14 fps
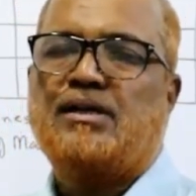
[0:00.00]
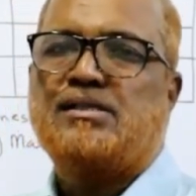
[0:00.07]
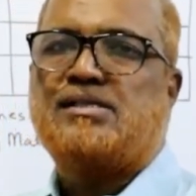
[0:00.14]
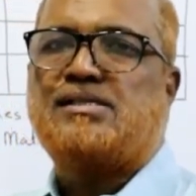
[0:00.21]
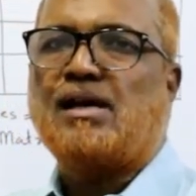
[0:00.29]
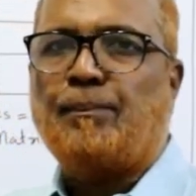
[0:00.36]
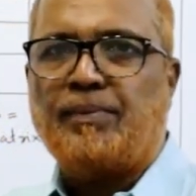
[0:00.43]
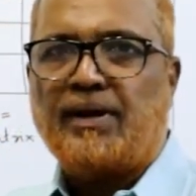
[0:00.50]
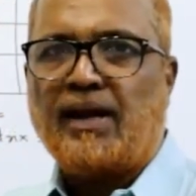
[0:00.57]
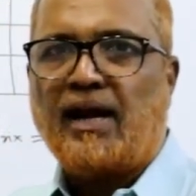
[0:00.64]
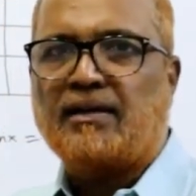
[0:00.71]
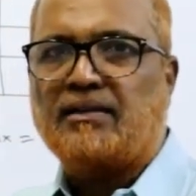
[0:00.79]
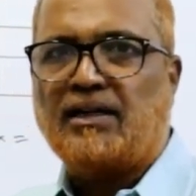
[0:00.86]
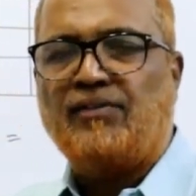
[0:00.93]

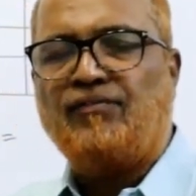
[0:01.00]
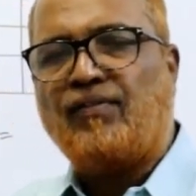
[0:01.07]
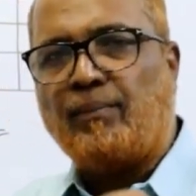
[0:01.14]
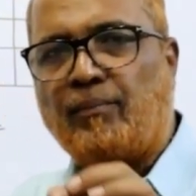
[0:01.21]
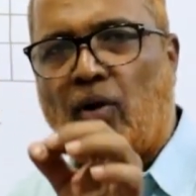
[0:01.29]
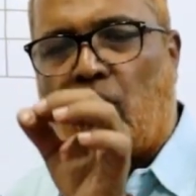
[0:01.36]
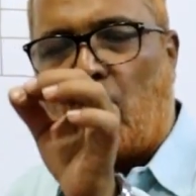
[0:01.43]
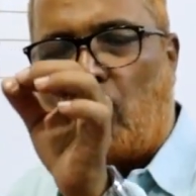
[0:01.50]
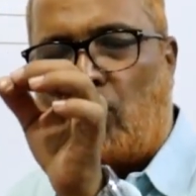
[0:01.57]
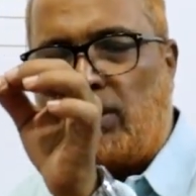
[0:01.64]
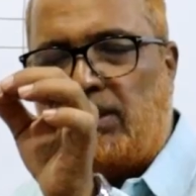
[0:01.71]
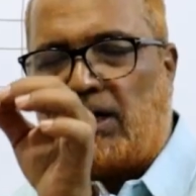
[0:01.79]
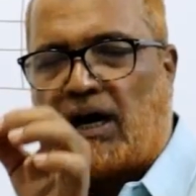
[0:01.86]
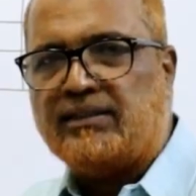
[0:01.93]
Subtract that from
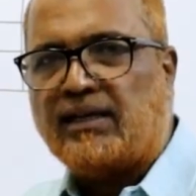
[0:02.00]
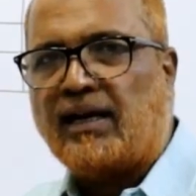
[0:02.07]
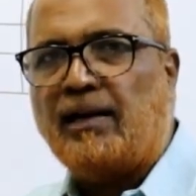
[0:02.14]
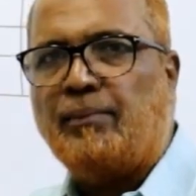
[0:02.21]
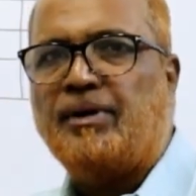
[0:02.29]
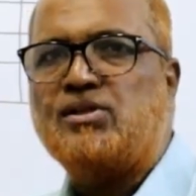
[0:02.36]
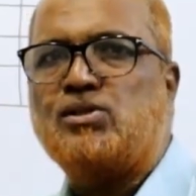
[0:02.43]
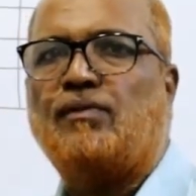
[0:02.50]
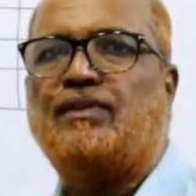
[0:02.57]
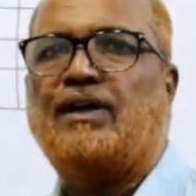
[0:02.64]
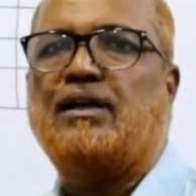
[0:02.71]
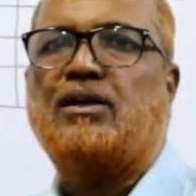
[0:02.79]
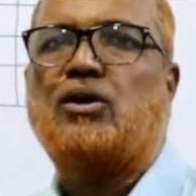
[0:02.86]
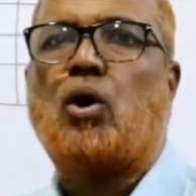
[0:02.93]
all the other elements of
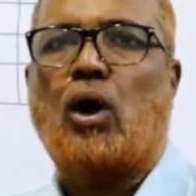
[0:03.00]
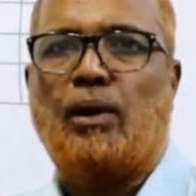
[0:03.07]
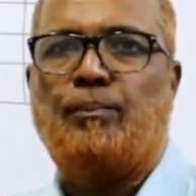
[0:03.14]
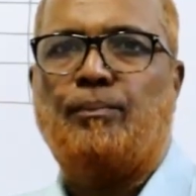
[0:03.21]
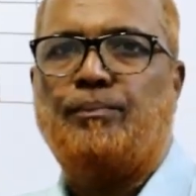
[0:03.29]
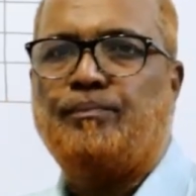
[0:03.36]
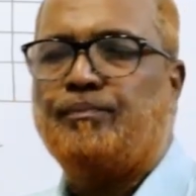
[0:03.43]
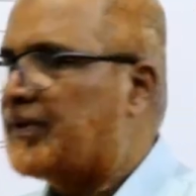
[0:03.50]
that column.